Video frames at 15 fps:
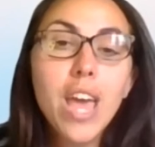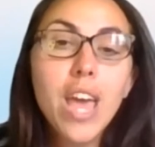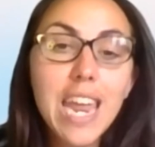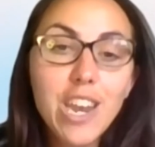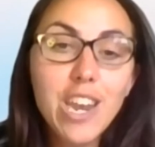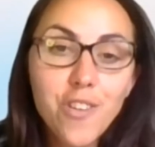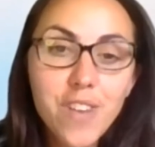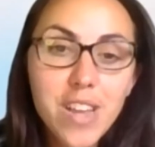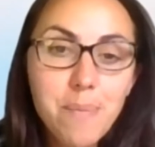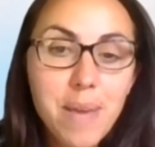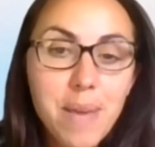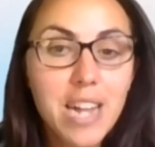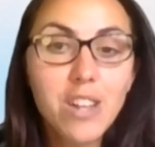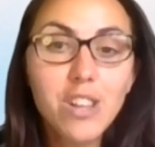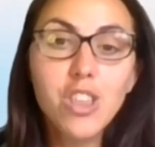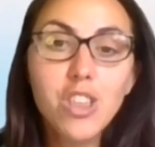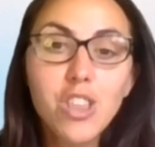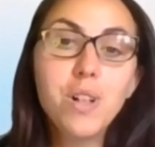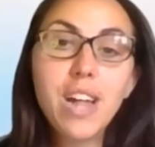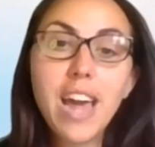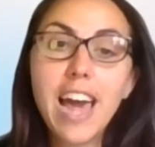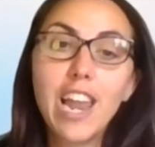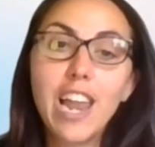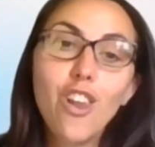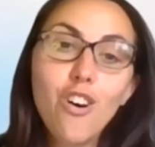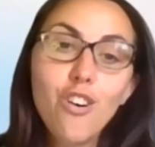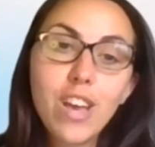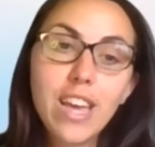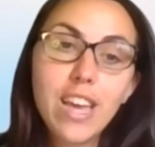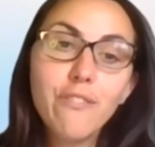In your email, you will get a
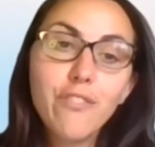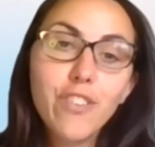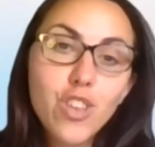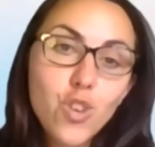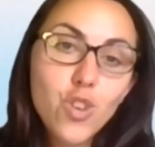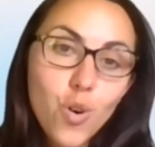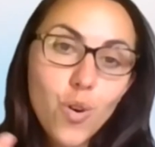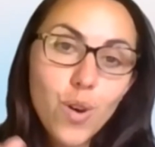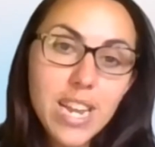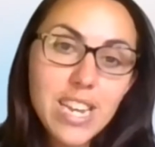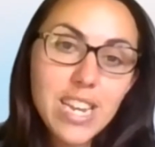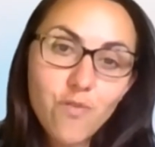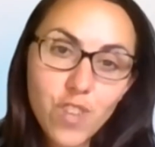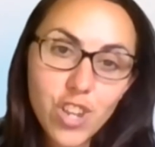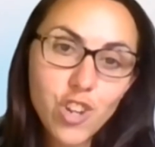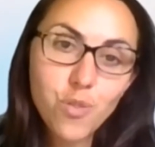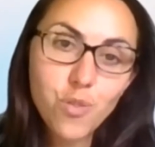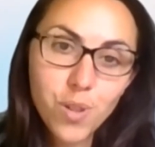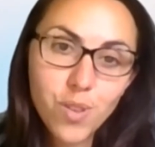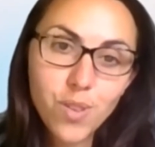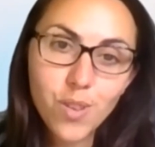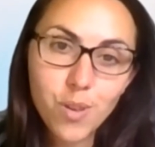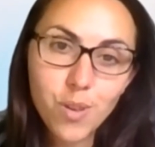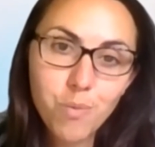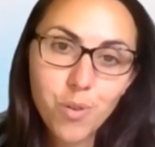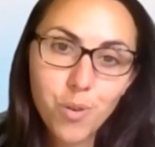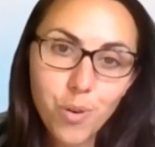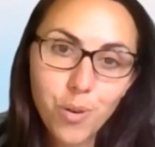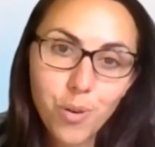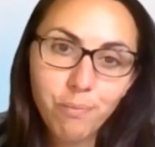login for your individual Zoom
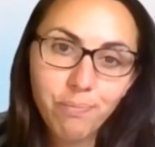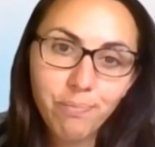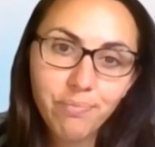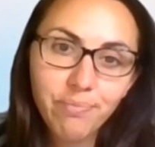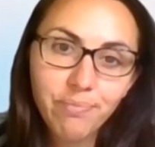call.